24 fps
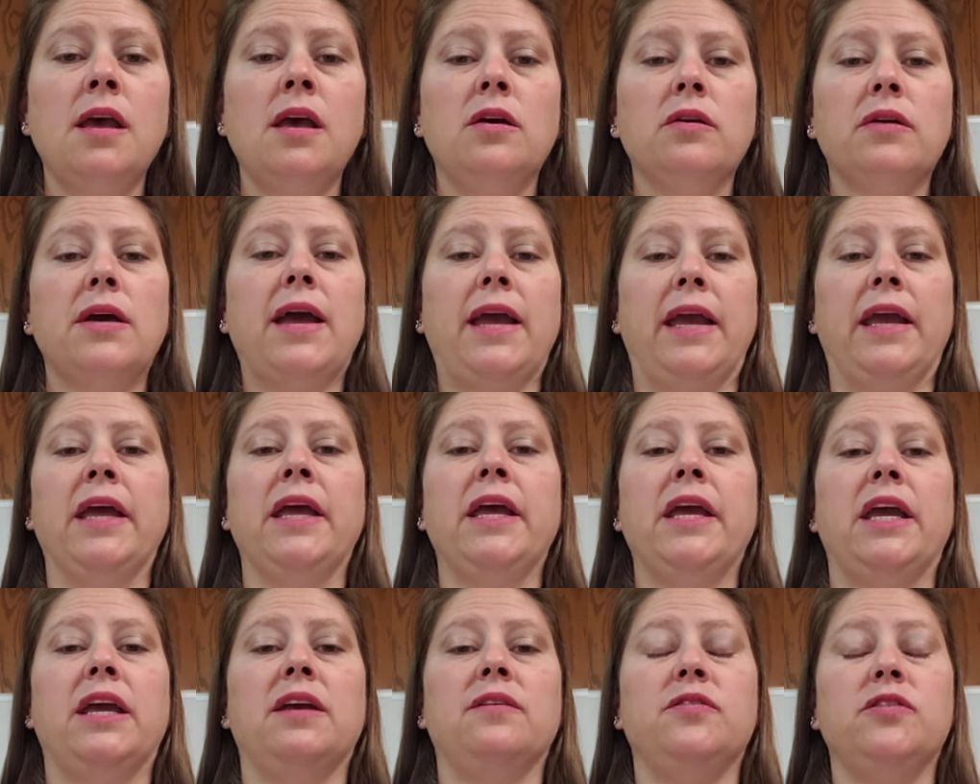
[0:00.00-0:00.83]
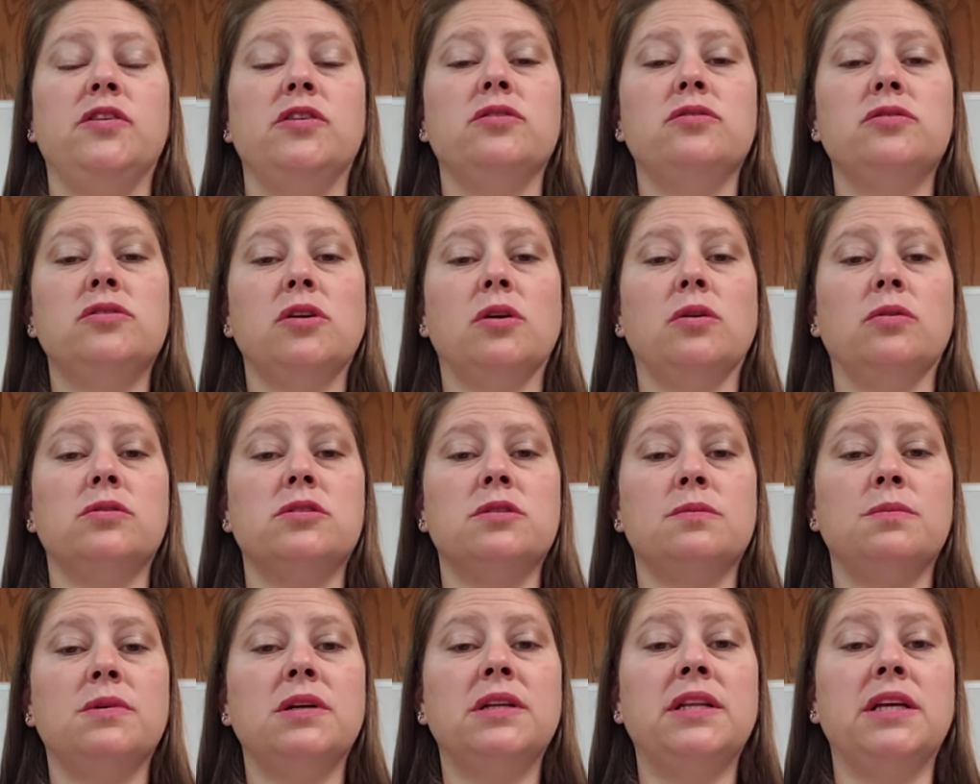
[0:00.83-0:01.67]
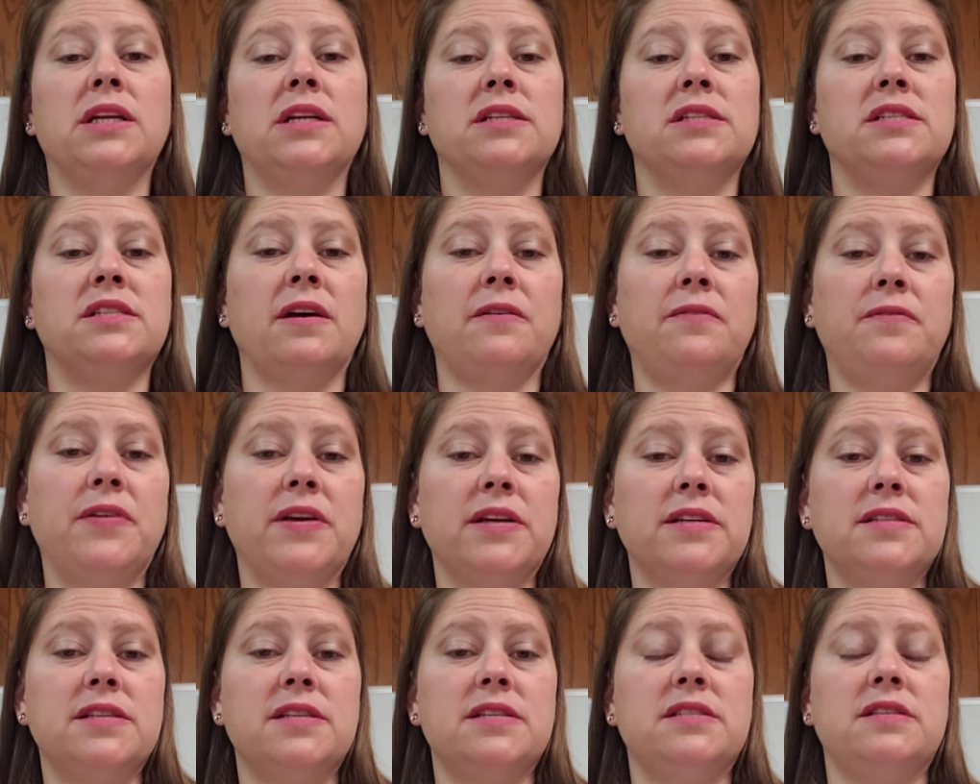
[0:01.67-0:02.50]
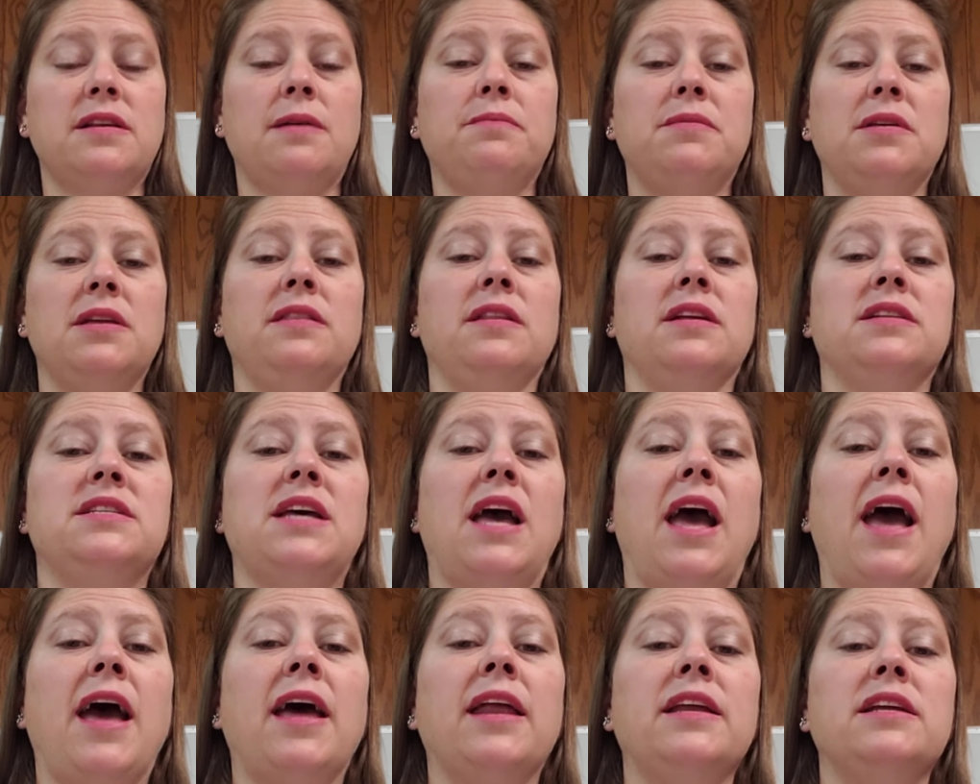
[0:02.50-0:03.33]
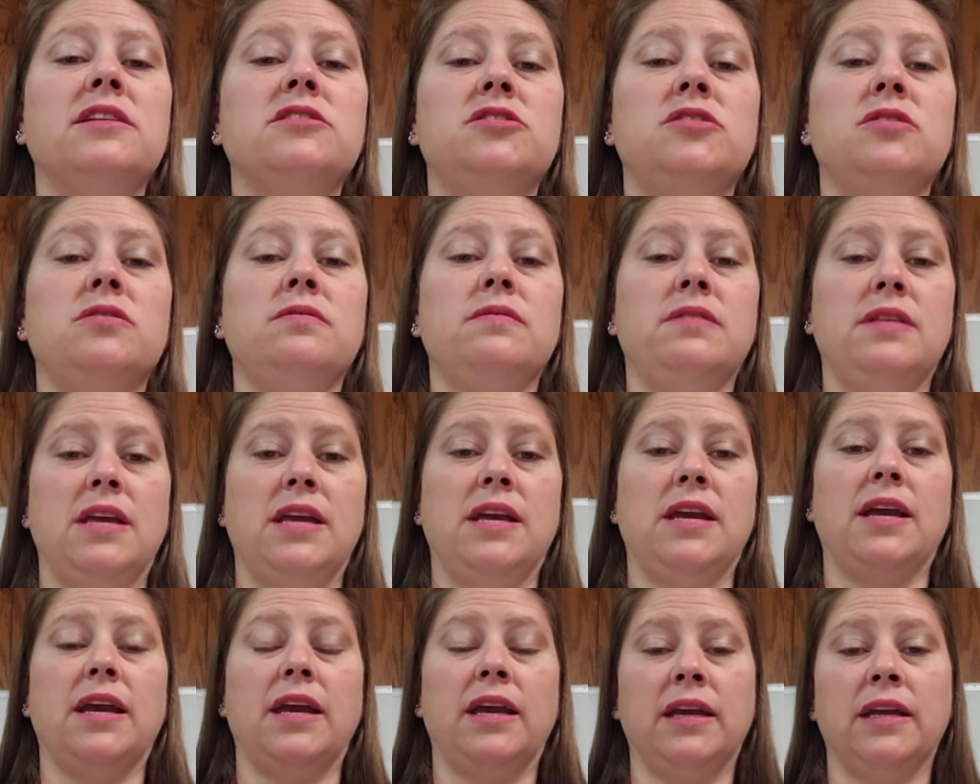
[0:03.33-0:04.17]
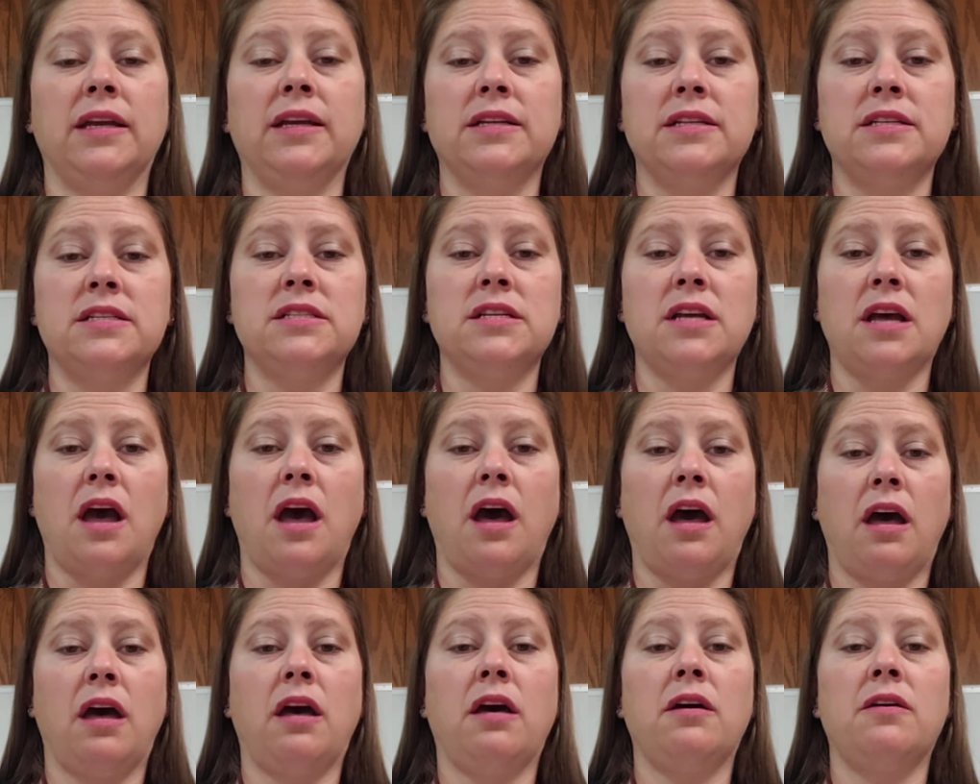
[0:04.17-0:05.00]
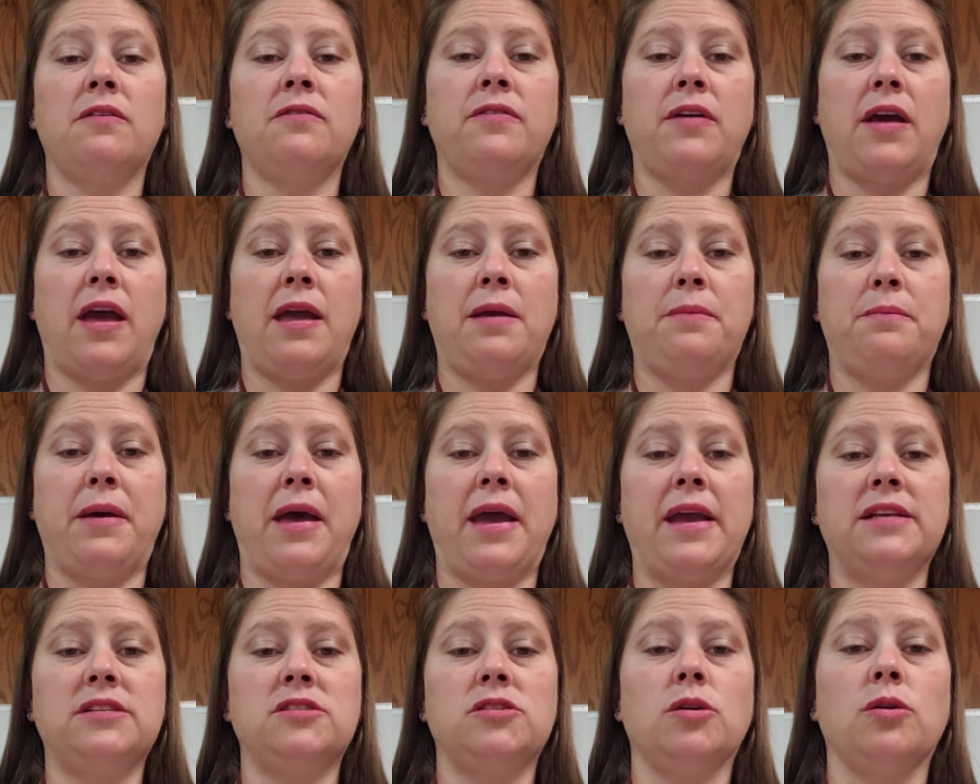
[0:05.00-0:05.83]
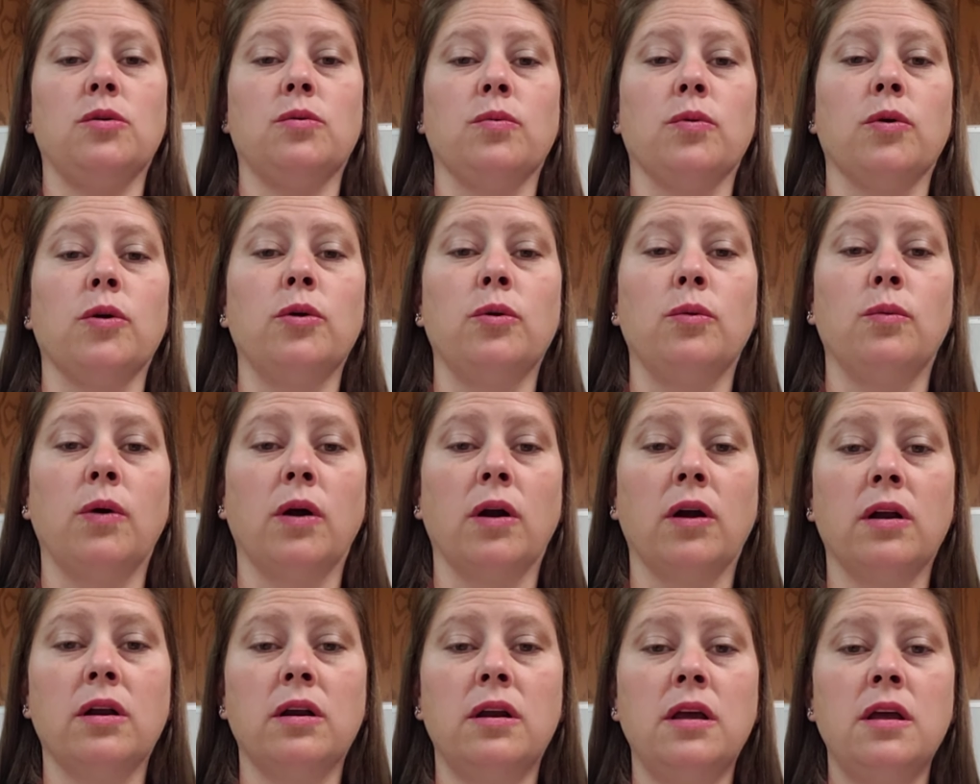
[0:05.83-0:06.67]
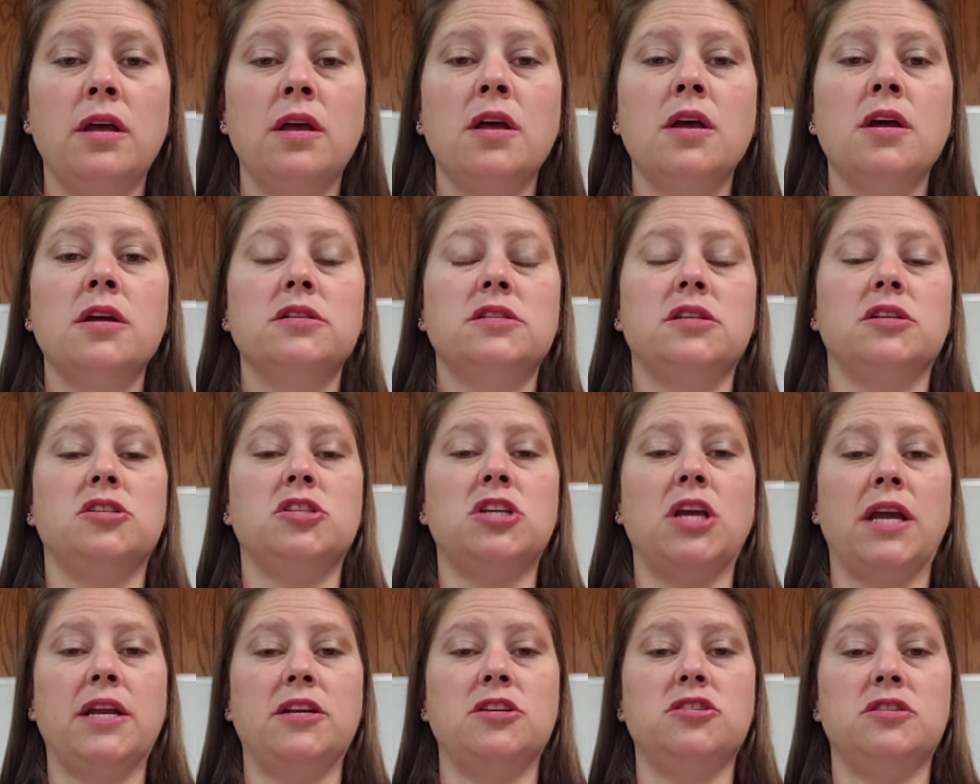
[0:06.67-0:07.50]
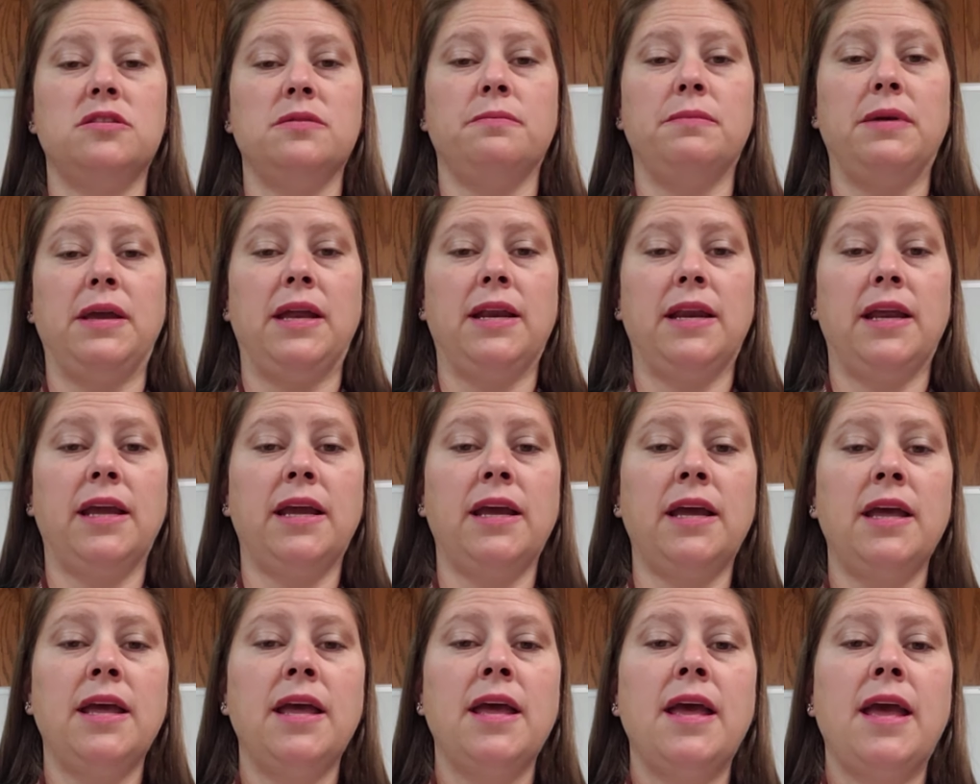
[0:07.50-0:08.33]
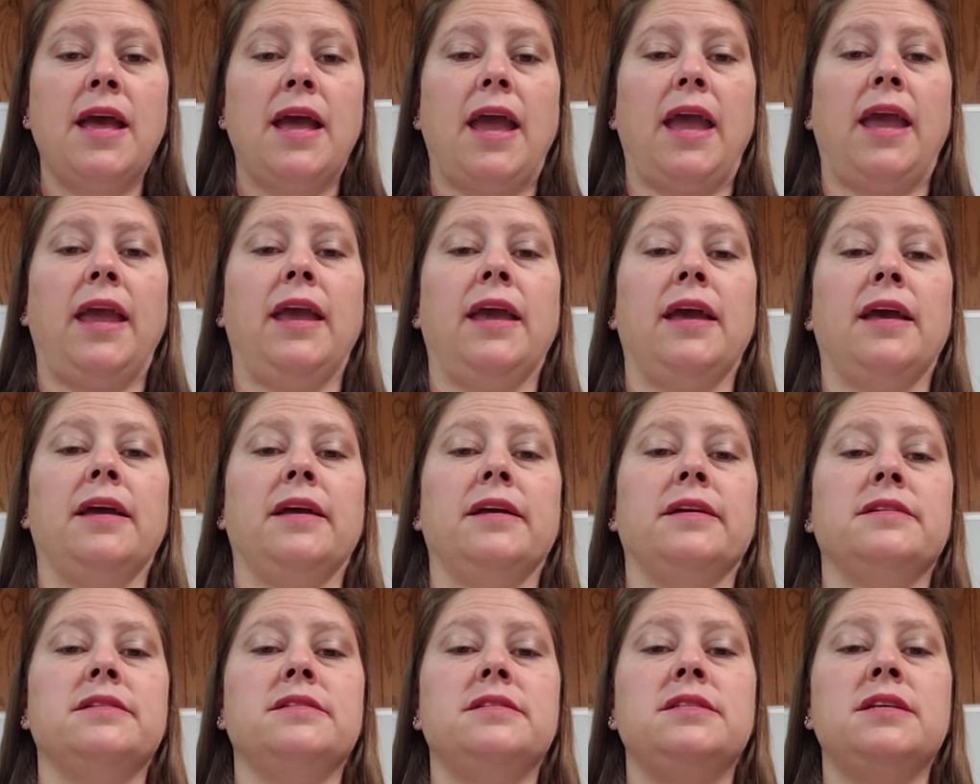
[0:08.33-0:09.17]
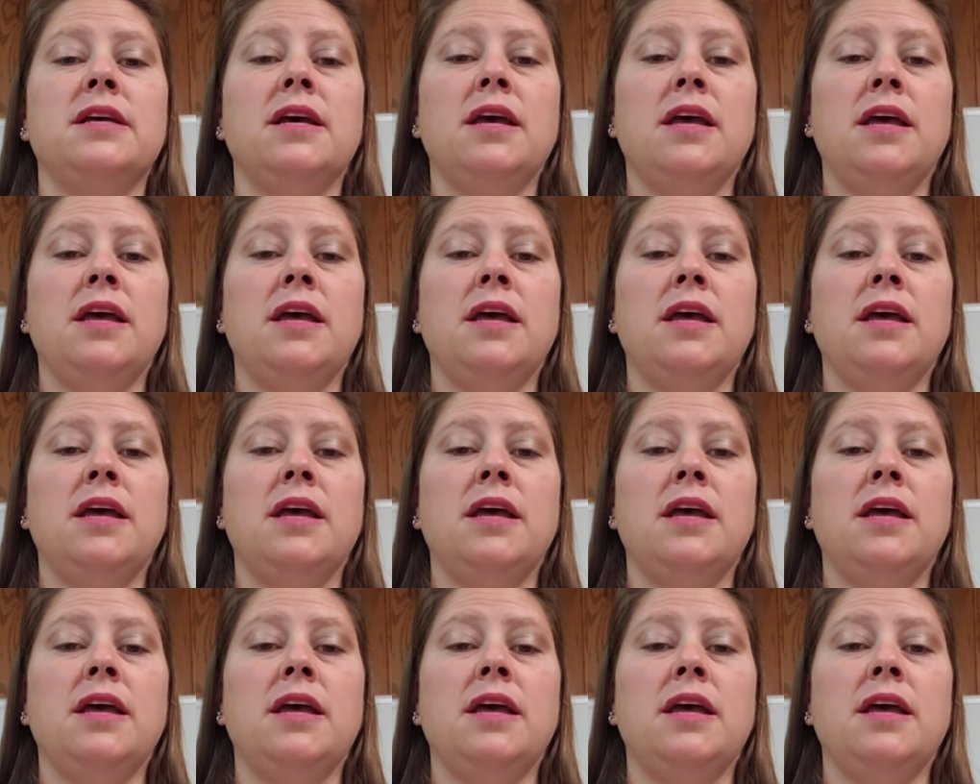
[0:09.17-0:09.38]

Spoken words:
Okay, if you told someone that a suffix is something that's added to the end of a base or root word to change the meaning, and